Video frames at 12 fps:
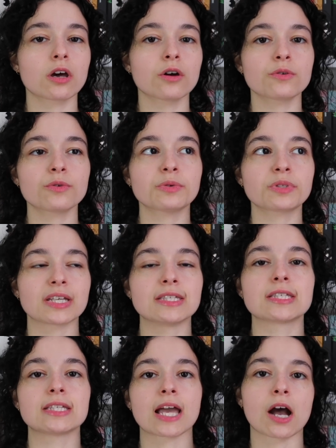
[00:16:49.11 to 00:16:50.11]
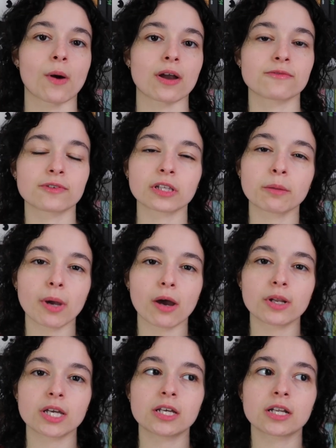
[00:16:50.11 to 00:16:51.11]
goes and see how I feel
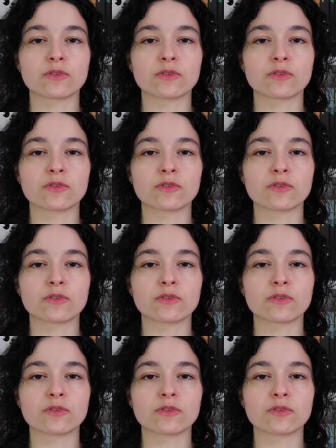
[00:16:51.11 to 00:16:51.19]
about it,